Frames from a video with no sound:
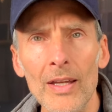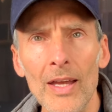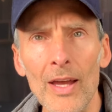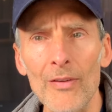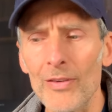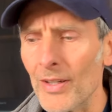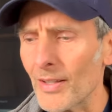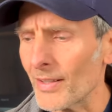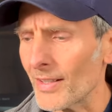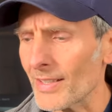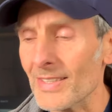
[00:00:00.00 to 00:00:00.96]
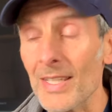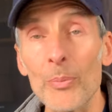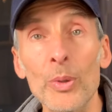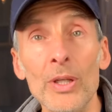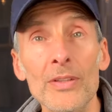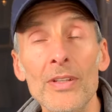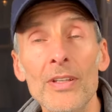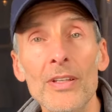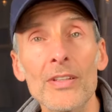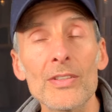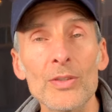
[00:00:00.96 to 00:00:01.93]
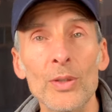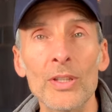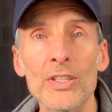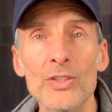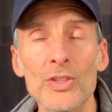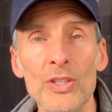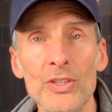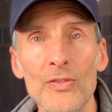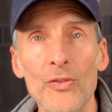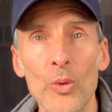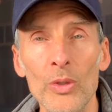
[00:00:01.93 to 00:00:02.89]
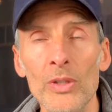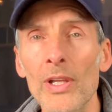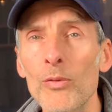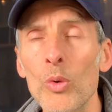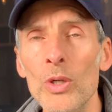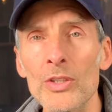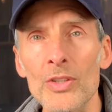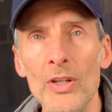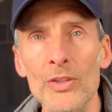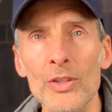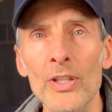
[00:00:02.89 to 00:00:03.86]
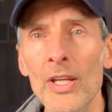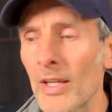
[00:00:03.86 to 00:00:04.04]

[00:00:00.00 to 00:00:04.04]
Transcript: have uh, a separate circuit just for the level one charger